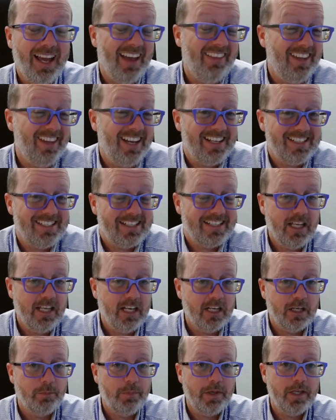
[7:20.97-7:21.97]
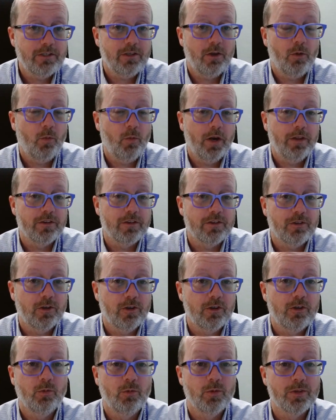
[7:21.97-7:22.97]
And then, as I said, it depends on where the
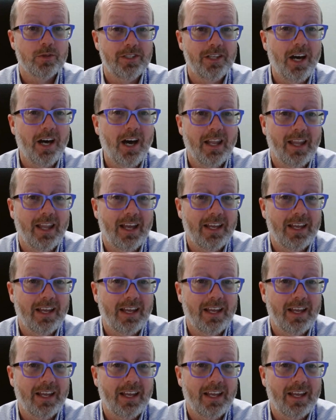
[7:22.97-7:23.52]
surgery was done.